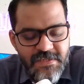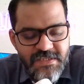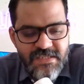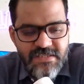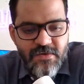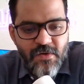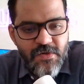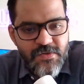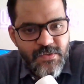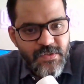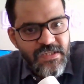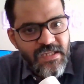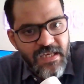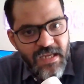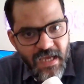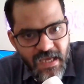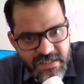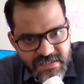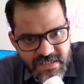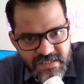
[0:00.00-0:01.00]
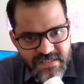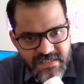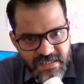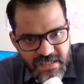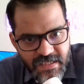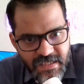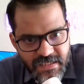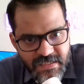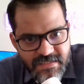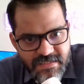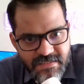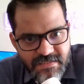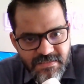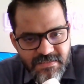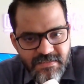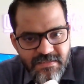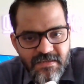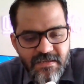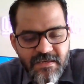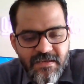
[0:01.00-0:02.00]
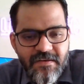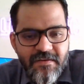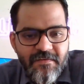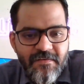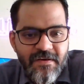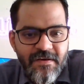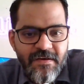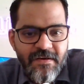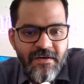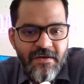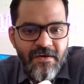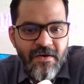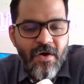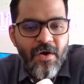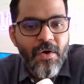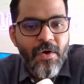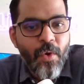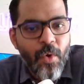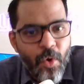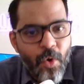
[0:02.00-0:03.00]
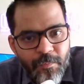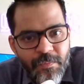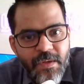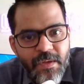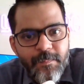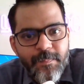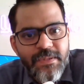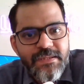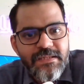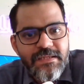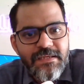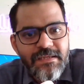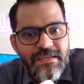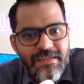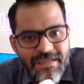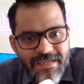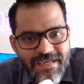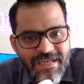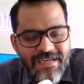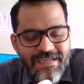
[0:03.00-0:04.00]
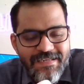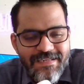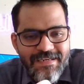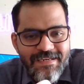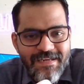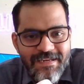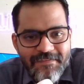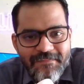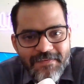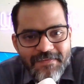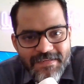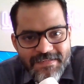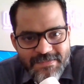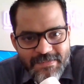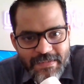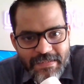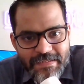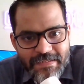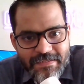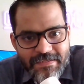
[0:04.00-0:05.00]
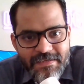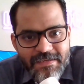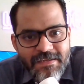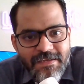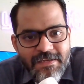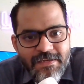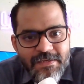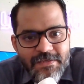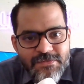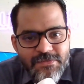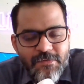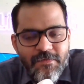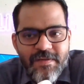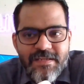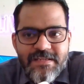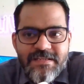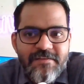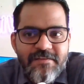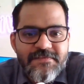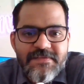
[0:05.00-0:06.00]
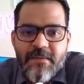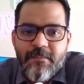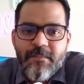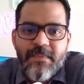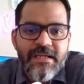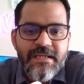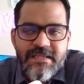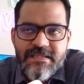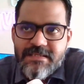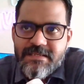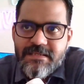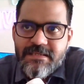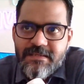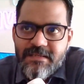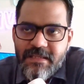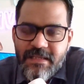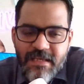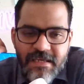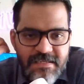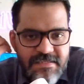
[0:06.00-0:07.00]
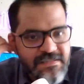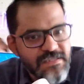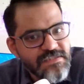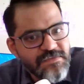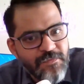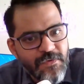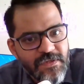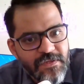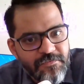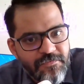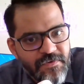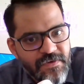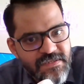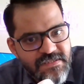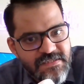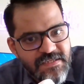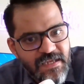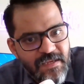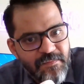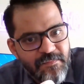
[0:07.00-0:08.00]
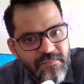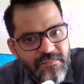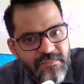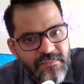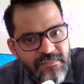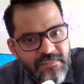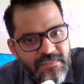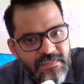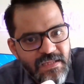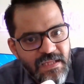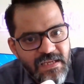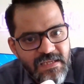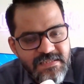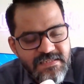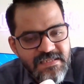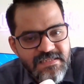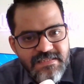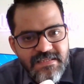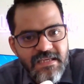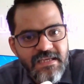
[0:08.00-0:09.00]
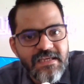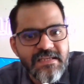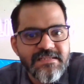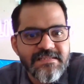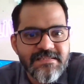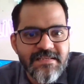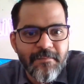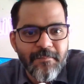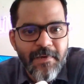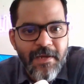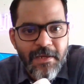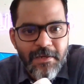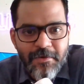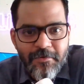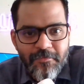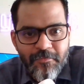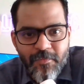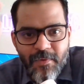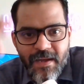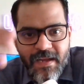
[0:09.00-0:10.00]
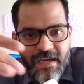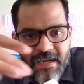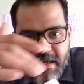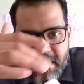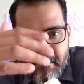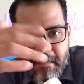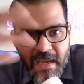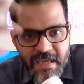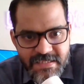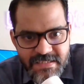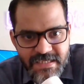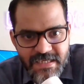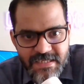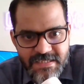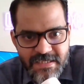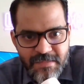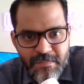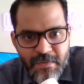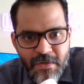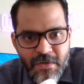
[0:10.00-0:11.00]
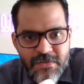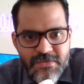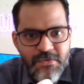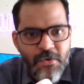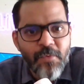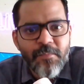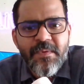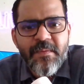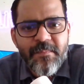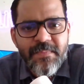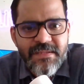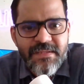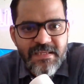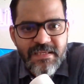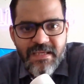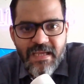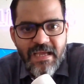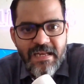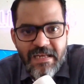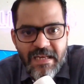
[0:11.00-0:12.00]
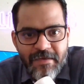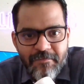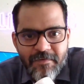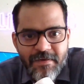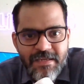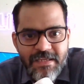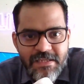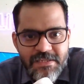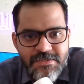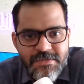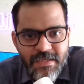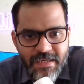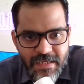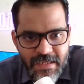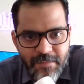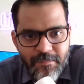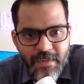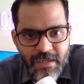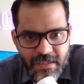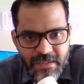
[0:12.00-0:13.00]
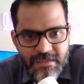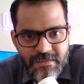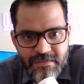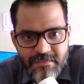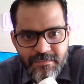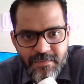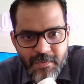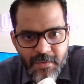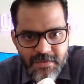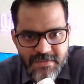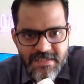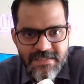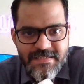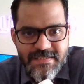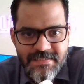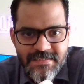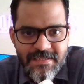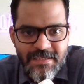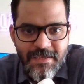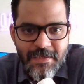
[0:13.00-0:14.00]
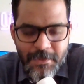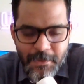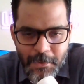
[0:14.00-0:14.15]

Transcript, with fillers: which is also the largest series uh, on homeopathy related liver injury so when if somebody hears this for the first time they'll just say it's some kind of wild imagination because homeopathy can never injure anybody because it's